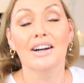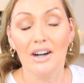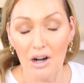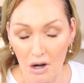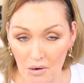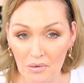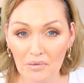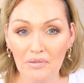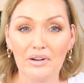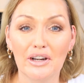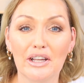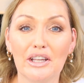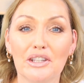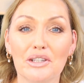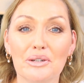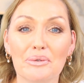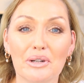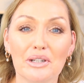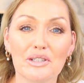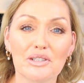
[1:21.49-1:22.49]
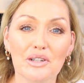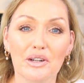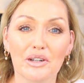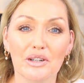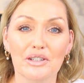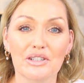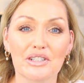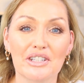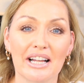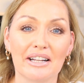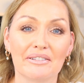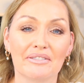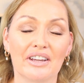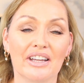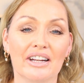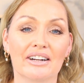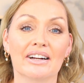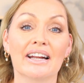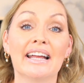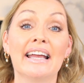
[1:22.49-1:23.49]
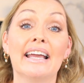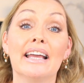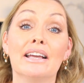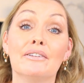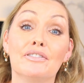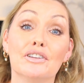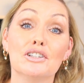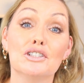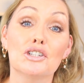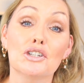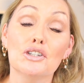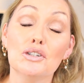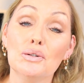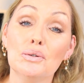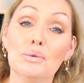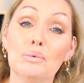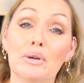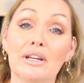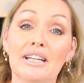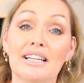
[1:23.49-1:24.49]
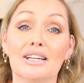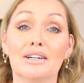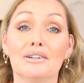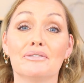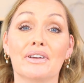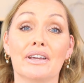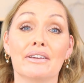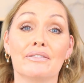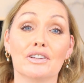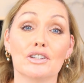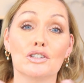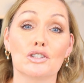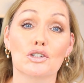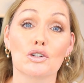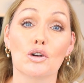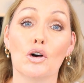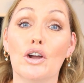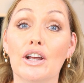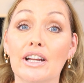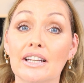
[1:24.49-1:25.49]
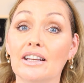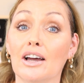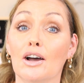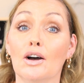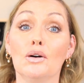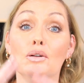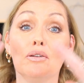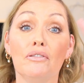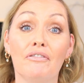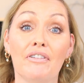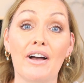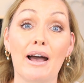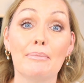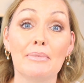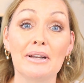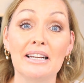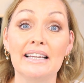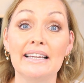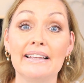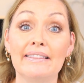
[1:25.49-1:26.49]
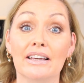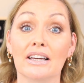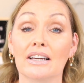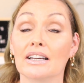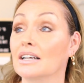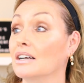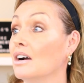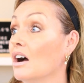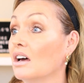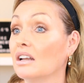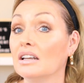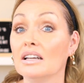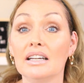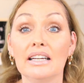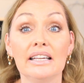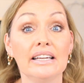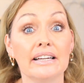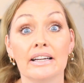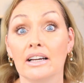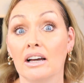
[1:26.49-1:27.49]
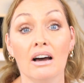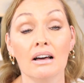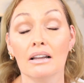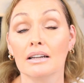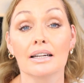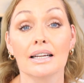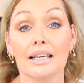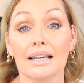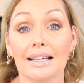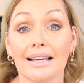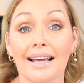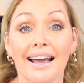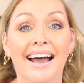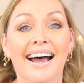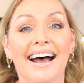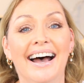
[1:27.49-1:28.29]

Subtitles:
Hopefully you will enjoy yourself here. If you do, we'd love if you join the whole family, the Connolly colony.